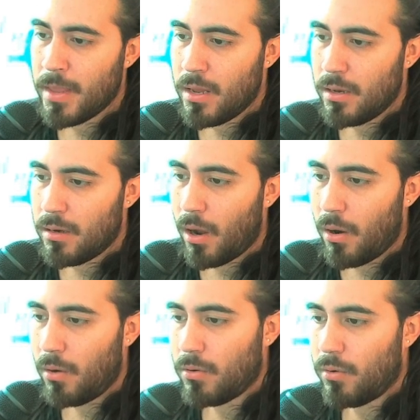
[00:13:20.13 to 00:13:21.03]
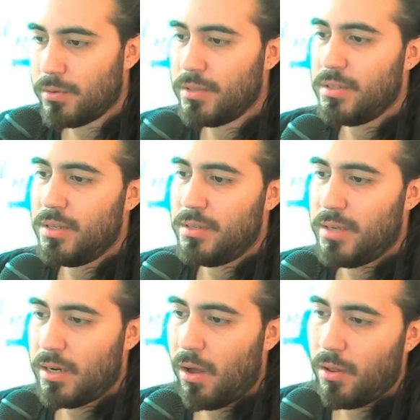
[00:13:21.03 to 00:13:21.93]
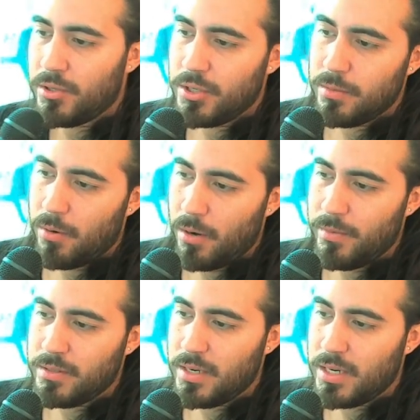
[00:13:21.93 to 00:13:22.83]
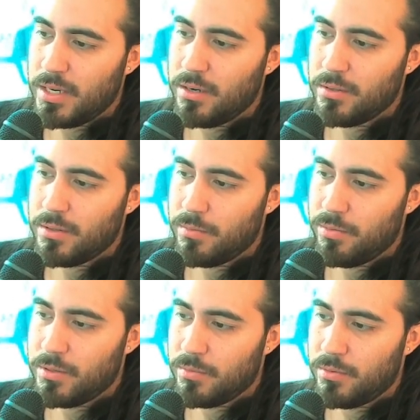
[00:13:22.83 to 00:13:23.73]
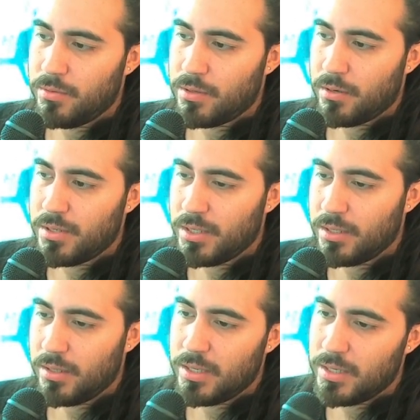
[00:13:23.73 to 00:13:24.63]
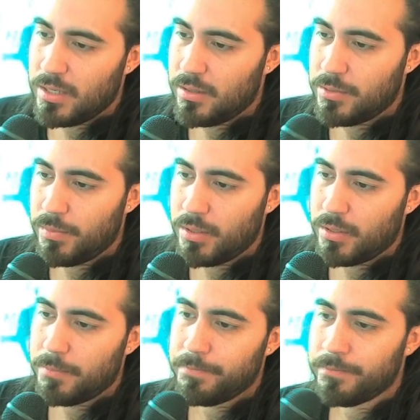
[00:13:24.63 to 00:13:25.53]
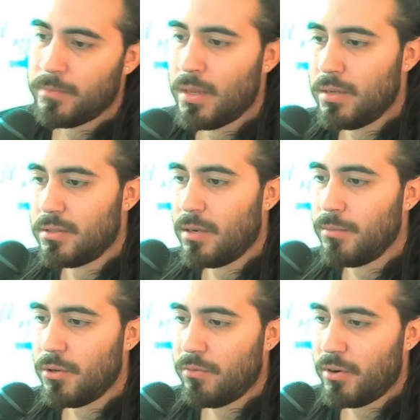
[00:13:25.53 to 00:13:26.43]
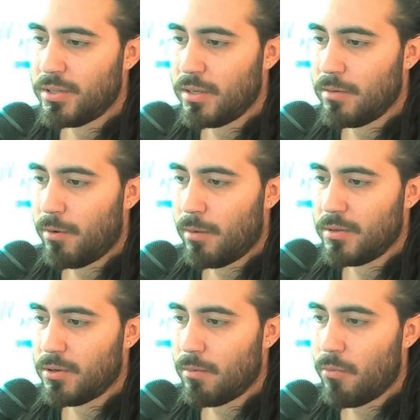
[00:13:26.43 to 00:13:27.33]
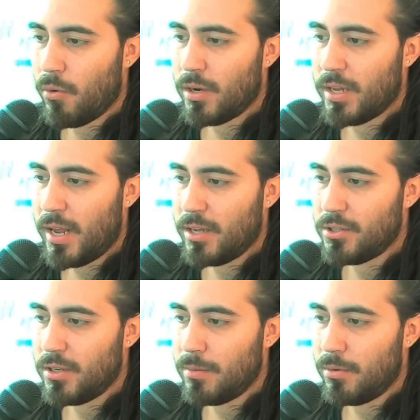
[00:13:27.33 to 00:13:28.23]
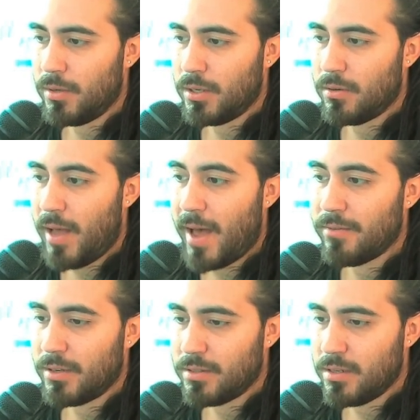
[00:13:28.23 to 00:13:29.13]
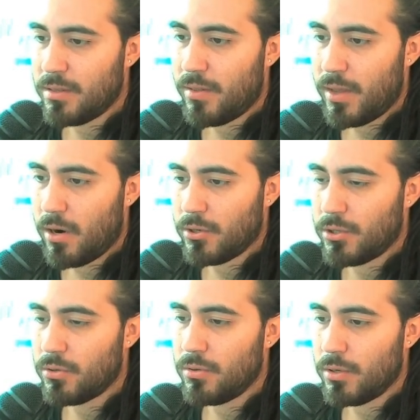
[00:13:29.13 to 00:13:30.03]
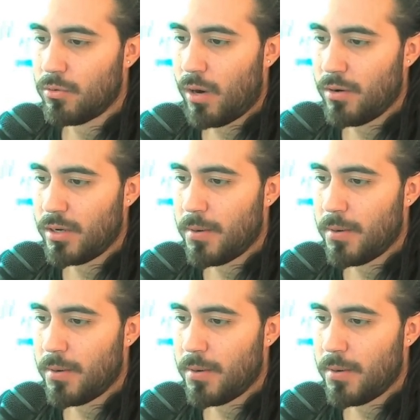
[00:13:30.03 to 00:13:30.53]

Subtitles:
Not all courses in psychology departments adhere to the principles articulated in this book. Some university departments are more engaged in political advocacy than they are true inquiry.